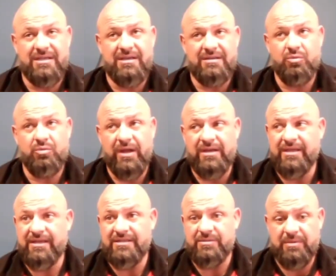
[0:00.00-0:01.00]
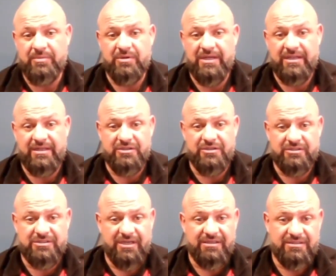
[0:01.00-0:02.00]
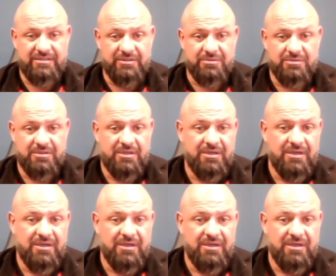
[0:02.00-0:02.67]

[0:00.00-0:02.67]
as a way to get to people getting to your site, too.